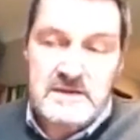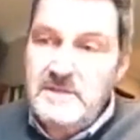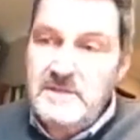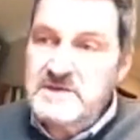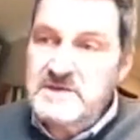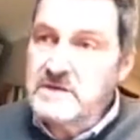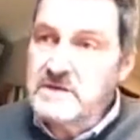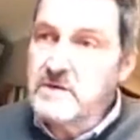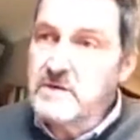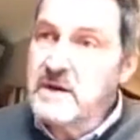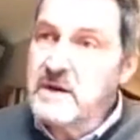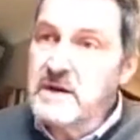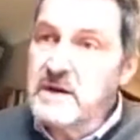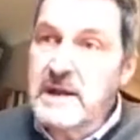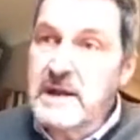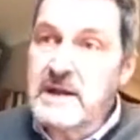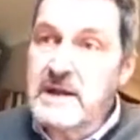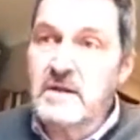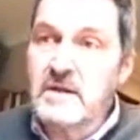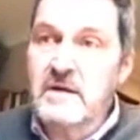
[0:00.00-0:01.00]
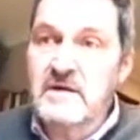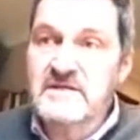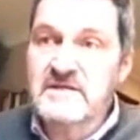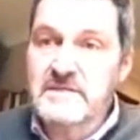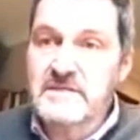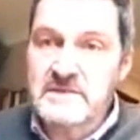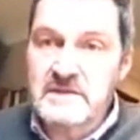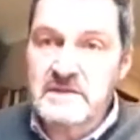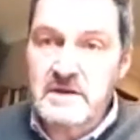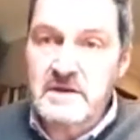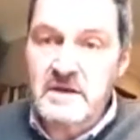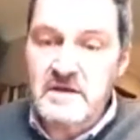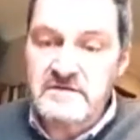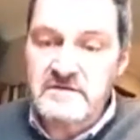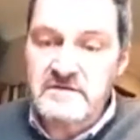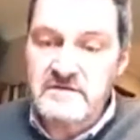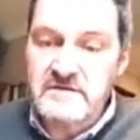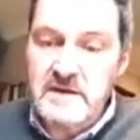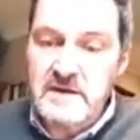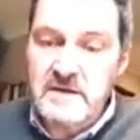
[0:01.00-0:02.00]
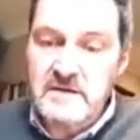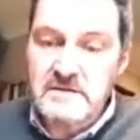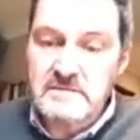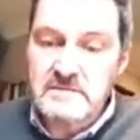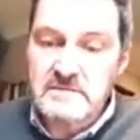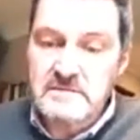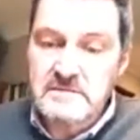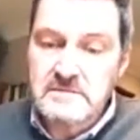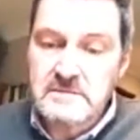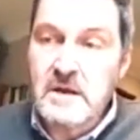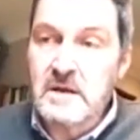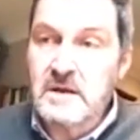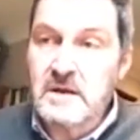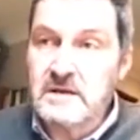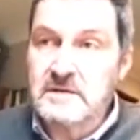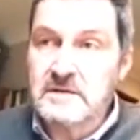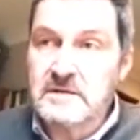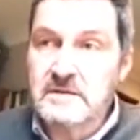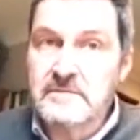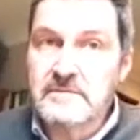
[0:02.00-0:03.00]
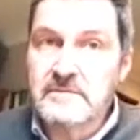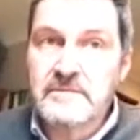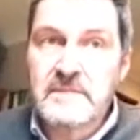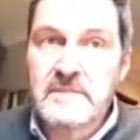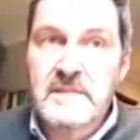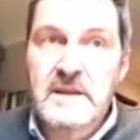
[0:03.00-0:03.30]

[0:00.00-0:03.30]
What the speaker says: damaging not only our lives but the life of our island.